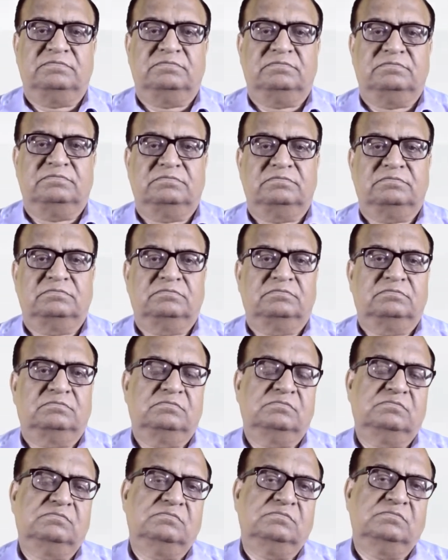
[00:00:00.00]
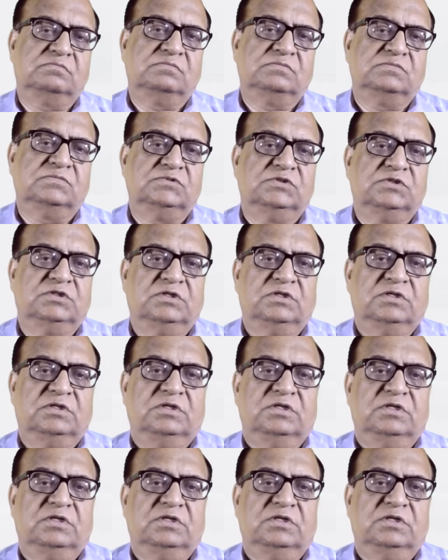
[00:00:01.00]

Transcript: (no one is talking)